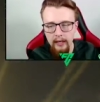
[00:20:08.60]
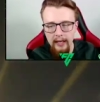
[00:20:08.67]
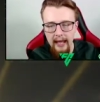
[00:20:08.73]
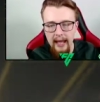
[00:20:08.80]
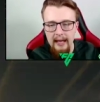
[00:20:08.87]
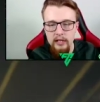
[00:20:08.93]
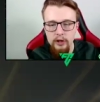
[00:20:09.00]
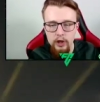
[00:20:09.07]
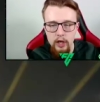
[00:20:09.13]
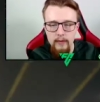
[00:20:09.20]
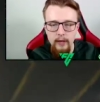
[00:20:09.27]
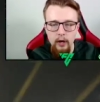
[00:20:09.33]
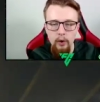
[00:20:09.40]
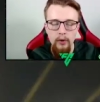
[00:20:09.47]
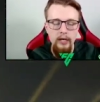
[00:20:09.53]
to get a German
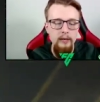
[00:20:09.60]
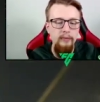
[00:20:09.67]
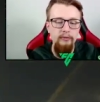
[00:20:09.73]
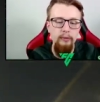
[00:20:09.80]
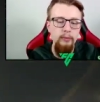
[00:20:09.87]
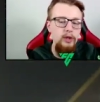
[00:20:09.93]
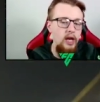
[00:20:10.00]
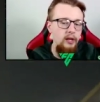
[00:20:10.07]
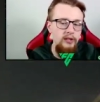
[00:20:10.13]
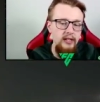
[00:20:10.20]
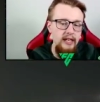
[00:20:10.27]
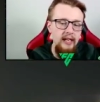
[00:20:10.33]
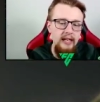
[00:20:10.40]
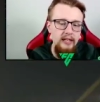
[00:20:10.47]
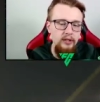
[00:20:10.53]
goalkeeper from Chelsea.
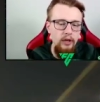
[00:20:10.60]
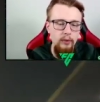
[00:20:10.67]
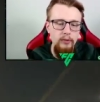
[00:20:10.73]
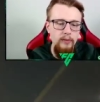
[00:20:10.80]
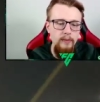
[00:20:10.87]
It is going to